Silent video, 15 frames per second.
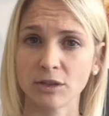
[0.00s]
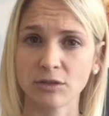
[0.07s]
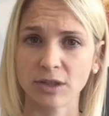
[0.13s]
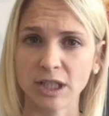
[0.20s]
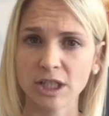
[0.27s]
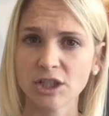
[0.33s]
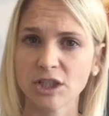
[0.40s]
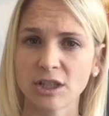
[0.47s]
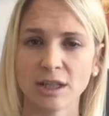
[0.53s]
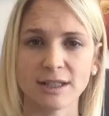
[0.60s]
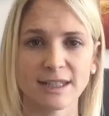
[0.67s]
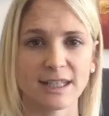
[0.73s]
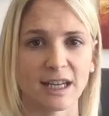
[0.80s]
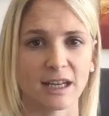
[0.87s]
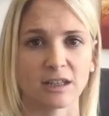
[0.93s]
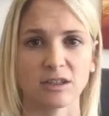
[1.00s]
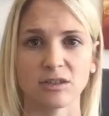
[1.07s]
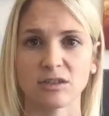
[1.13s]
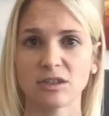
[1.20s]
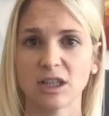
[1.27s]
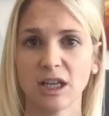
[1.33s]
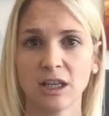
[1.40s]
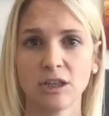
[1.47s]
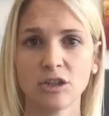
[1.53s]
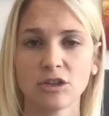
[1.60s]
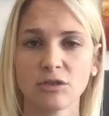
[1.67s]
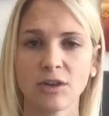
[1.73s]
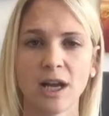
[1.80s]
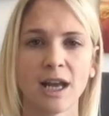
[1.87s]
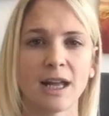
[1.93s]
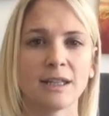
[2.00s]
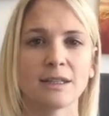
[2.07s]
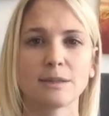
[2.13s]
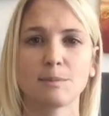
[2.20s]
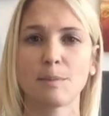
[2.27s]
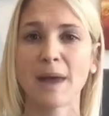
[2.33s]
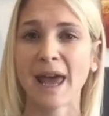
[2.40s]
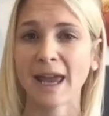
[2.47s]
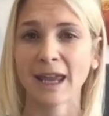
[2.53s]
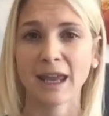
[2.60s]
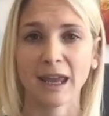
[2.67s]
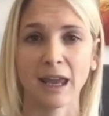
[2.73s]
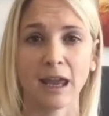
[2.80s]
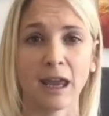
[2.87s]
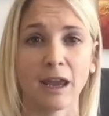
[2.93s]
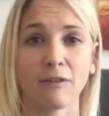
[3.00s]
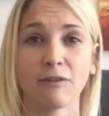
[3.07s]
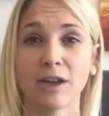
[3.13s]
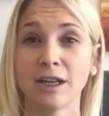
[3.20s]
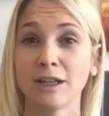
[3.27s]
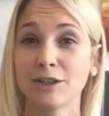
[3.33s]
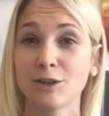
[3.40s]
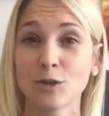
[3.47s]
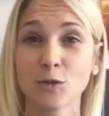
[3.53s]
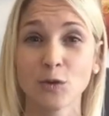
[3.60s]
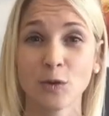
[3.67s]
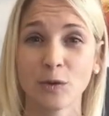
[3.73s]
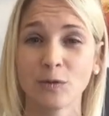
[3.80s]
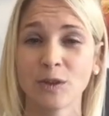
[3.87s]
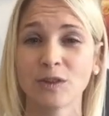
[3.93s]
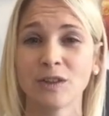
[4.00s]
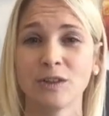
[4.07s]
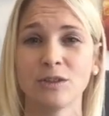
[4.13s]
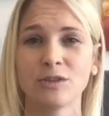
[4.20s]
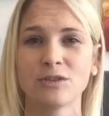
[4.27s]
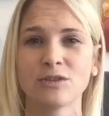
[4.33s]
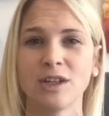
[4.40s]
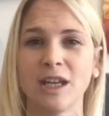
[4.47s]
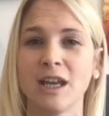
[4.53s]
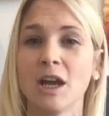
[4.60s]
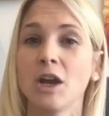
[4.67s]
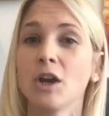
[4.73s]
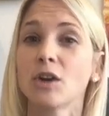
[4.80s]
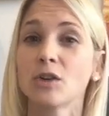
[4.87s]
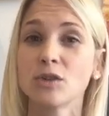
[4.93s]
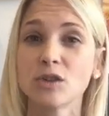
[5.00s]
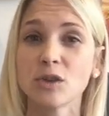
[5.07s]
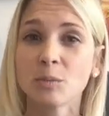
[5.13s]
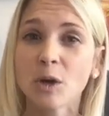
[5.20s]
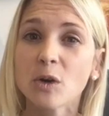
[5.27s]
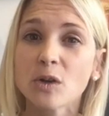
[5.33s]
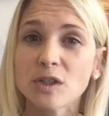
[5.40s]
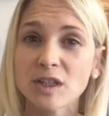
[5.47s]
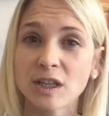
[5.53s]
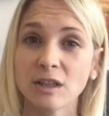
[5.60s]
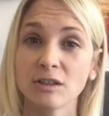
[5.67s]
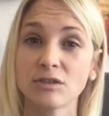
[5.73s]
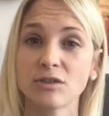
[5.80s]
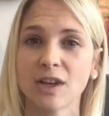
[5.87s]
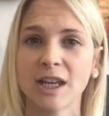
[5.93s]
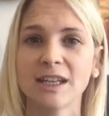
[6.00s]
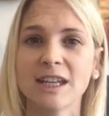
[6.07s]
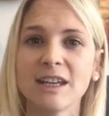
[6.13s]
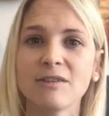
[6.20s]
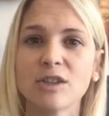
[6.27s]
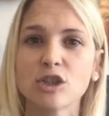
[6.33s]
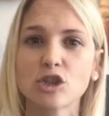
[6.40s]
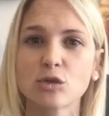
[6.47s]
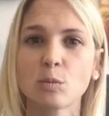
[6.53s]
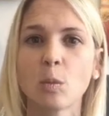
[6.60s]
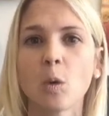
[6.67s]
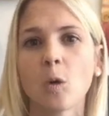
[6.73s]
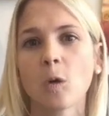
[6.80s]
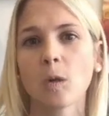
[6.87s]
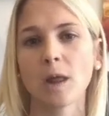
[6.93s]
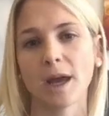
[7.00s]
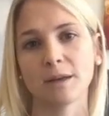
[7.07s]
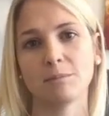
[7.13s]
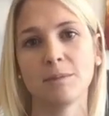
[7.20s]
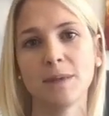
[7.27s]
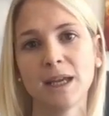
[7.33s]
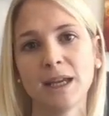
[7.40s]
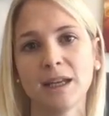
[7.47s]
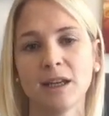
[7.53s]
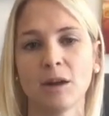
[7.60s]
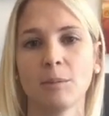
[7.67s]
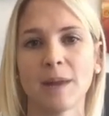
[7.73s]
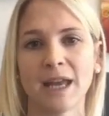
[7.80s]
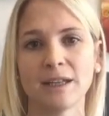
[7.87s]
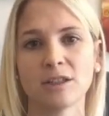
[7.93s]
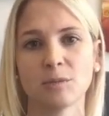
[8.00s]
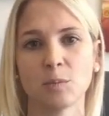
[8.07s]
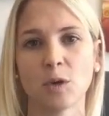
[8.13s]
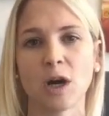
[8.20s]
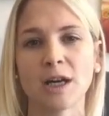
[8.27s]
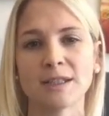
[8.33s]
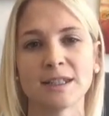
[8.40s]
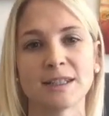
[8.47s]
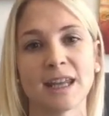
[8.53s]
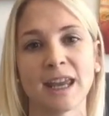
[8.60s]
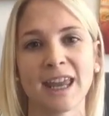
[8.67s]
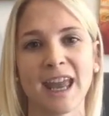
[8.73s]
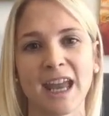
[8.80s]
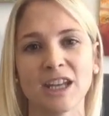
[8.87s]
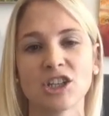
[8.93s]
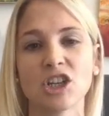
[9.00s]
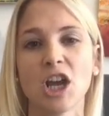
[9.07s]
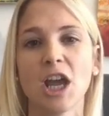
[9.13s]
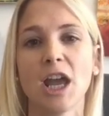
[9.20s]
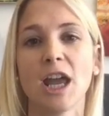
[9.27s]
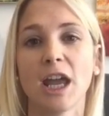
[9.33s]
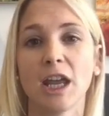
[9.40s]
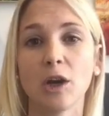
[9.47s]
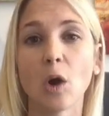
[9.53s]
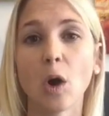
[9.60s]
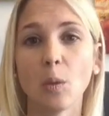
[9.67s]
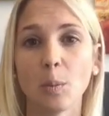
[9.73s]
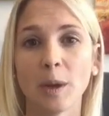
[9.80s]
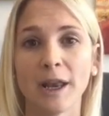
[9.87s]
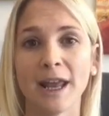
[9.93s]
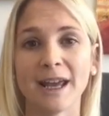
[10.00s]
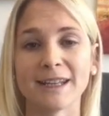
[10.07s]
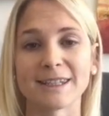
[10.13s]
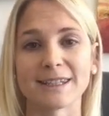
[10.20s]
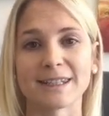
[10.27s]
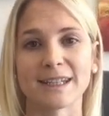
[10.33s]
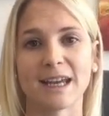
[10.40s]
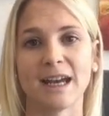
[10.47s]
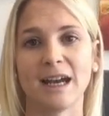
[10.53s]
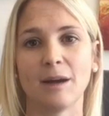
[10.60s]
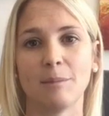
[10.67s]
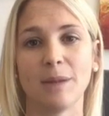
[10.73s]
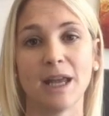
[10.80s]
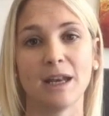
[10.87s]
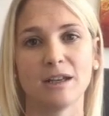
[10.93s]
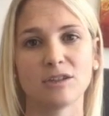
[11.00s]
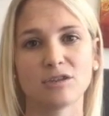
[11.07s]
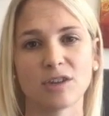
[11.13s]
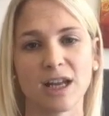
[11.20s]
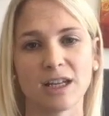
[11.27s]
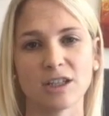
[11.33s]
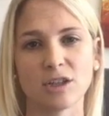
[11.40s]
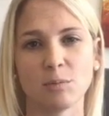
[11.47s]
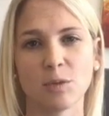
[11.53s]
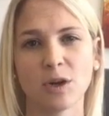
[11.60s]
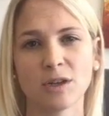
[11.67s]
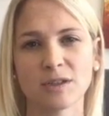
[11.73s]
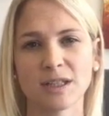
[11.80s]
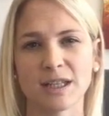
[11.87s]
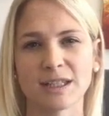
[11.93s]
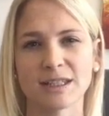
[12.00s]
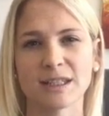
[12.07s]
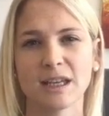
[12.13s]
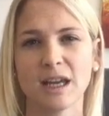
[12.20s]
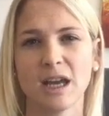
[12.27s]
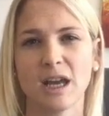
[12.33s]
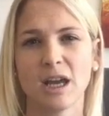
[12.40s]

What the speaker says: traditional sectors, insurance, banking, financial service industry, consumer goods industry, and even small and medium enterprises engage in openness in the strategy process.